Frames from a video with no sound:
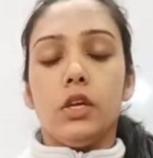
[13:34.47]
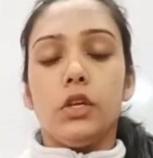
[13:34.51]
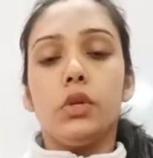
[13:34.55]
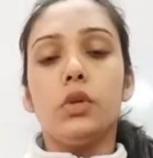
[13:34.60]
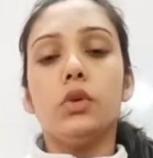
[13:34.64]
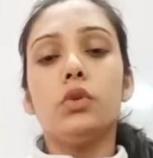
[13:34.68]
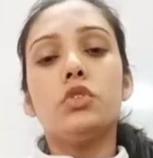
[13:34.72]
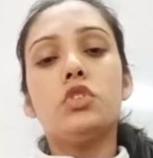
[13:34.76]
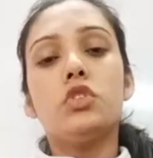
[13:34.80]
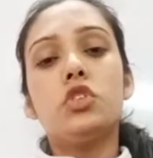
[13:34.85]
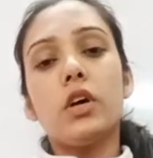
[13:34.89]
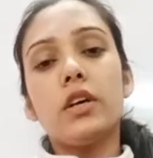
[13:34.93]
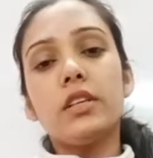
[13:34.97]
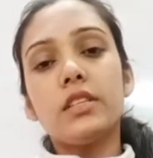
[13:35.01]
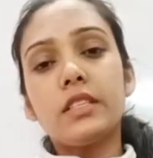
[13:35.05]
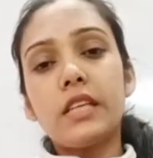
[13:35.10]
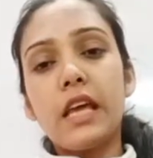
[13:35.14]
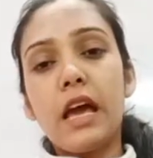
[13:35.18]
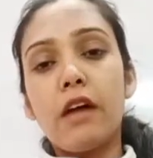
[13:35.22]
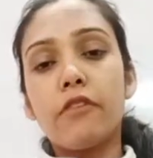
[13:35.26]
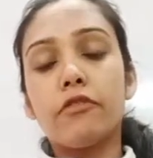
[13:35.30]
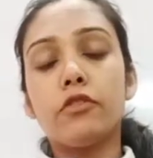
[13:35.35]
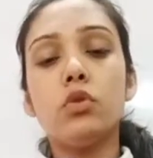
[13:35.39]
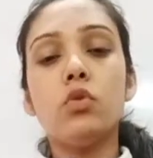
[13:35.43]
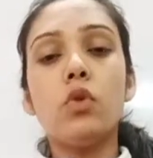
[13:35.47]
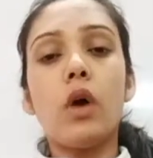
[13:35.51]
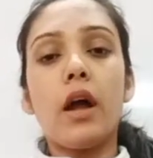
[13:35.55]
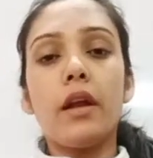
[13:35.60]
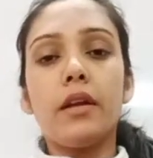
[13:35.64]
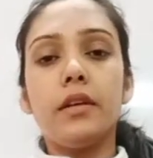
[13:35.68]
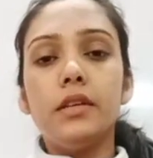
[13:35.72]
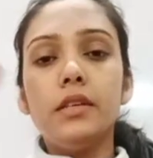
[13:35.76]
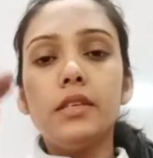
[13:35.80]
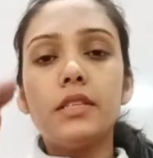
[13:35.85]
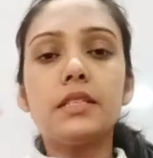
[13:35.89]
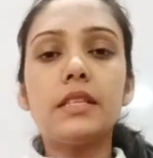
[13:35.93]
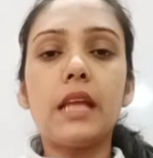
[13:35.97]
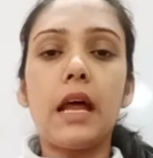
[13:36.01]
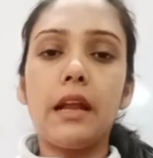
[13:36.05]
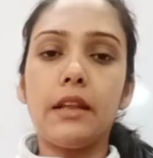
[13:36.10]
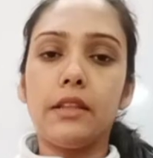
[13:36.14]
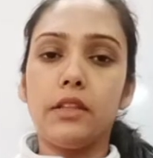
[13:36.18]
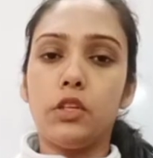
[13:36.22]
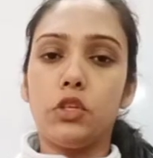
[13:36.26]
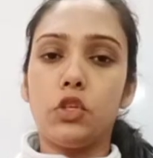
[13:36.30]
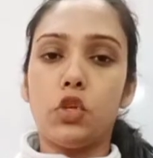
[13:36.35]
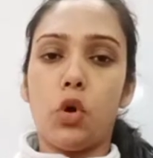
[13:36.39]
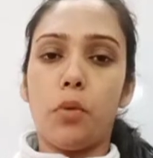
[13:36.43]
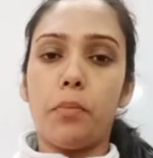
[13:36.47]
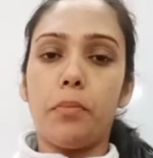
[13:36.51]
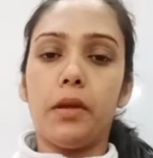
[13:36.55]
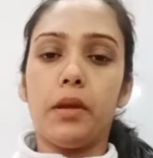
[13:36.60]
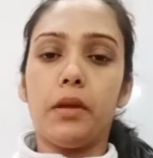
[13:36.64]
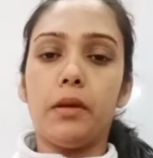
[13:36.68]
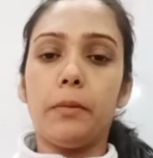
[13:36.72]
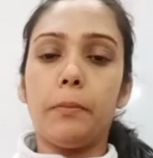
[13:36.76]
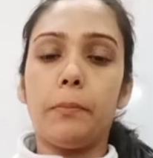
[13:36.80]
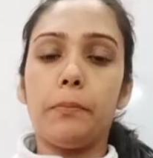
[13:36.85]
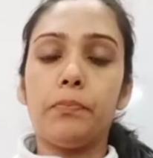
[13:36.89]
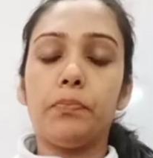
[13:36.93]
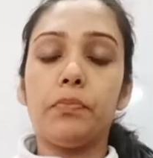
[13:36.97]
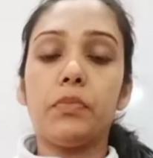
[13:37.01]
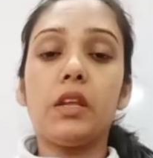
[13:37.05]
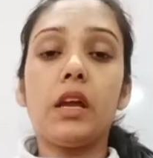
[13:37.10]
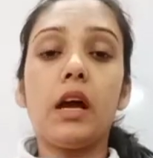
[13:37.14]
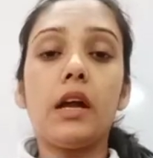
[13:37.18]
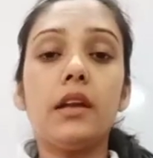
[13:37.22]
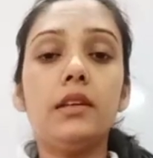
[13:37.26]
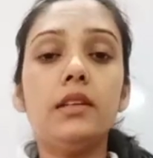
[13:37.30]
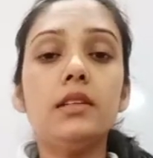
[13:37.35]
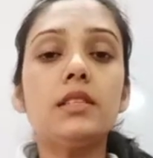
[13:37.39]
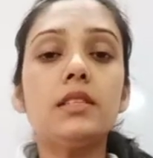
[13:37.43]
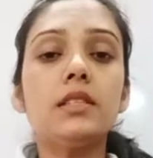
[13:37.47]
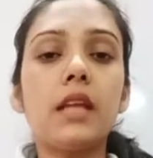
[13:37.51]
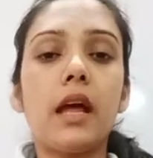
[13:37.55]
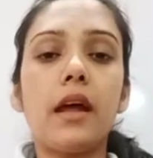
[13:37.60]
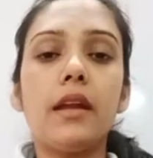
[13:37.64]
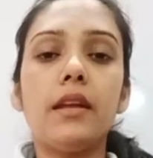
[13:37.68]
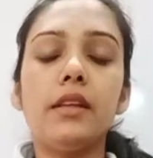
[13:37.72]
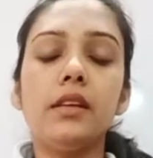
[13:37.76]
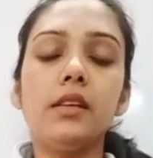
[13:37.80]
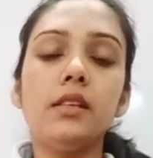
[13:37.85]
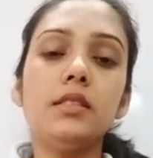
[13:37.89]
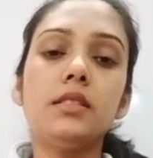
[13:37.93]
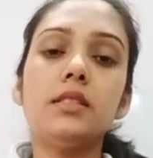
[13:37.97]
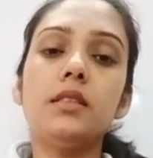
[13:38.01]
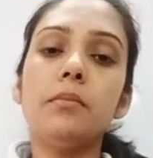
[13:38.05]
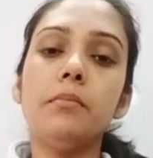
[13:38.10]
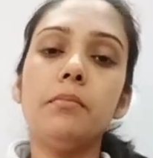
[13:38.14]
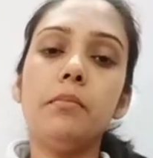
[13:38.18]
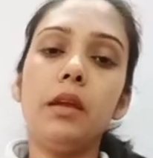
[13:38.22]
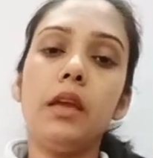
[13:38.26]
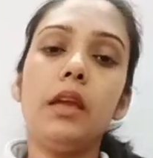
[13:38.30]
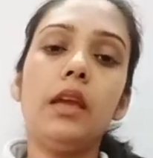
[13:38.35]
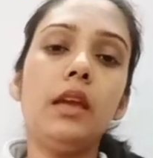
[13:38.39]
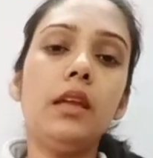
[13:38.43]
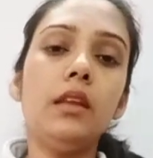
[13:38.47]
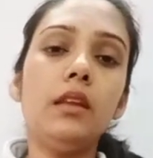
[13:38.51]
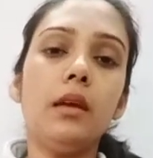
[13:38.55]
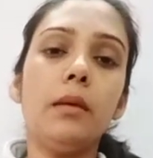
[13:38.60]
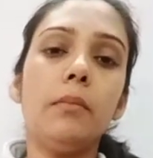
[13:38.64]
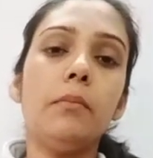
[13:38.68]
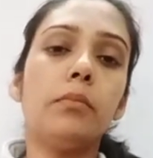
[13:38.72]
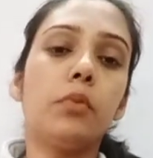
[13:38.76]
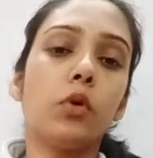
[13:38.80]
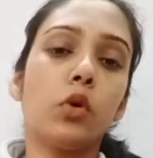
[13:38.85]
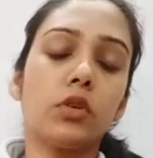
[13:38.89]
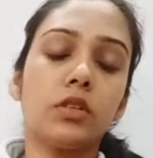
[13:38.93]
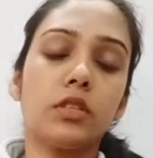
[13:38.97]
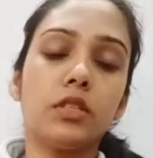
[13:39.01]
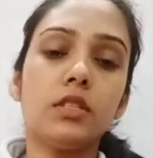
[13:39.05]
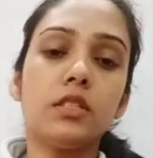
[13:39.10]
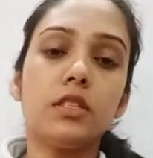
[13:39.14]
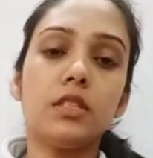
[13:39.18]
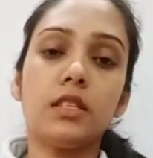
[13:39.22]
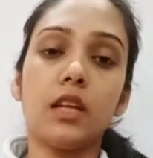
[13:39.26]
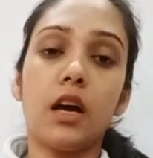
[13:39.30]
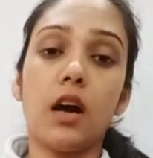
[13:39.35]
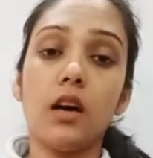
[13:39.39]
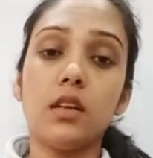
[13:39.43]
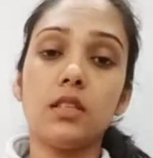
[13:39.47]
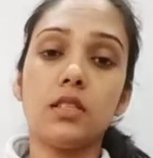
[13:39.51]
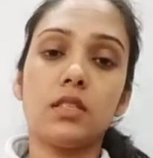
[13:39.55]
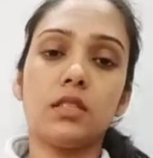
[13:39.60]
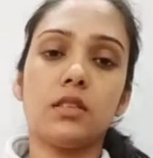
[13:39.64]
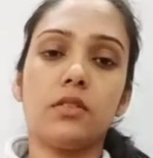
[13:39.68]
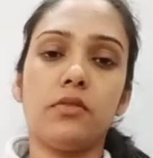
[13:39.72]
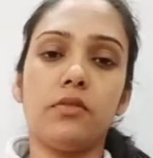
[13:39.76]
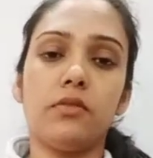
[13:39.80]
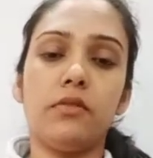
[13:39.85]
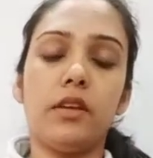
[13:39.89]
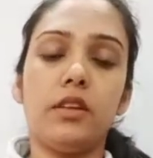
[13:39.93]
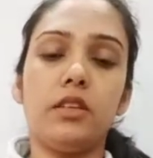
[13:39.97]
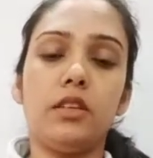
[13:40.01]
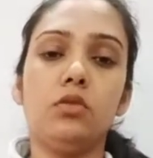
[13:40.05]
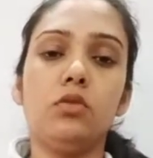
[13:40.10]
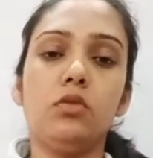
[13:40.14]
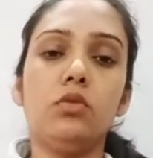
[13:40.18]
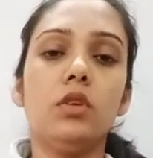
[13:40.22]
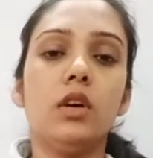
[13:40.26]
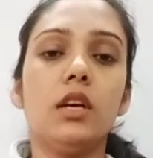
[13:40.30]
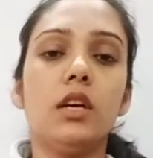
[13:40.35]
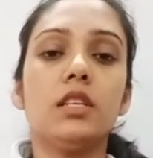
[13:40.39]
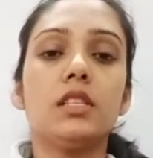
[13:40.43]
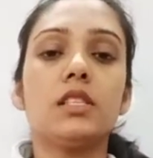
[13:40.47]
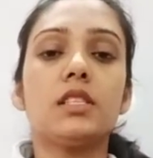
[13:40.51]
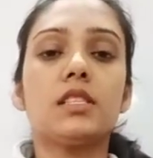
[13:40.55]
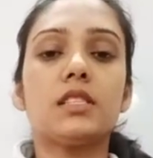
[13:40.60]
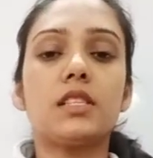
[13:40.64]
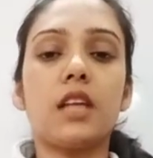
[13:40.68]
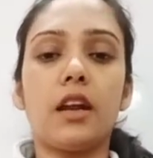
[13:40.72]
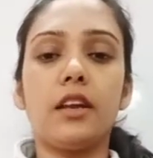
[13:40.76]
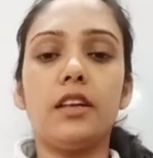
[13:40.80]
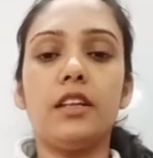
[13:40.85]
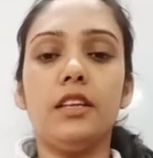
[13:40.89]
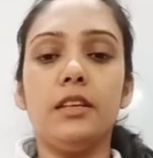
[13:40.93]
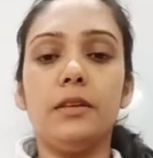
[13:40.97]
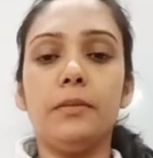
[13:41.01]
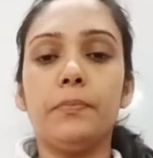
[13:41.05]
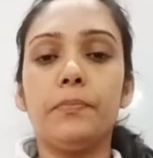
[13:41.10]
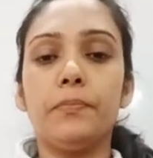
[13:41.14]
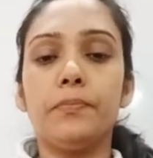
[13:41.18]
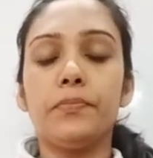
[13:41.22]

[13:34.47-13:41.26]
You just have to understand the topic. Understanding is the main important task when you study.